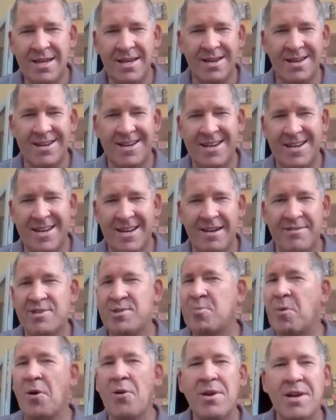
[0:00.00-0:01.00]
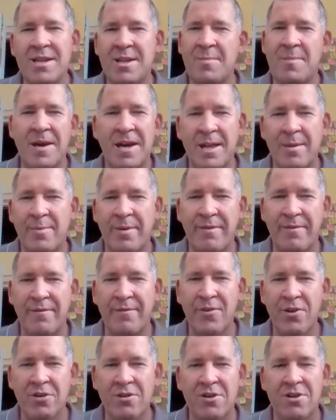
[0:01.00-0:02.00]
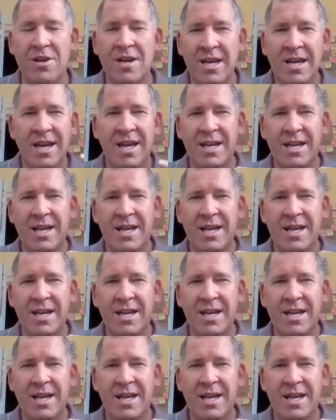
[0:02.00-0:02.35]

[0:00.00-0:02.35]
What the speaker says: I've spoken about it before,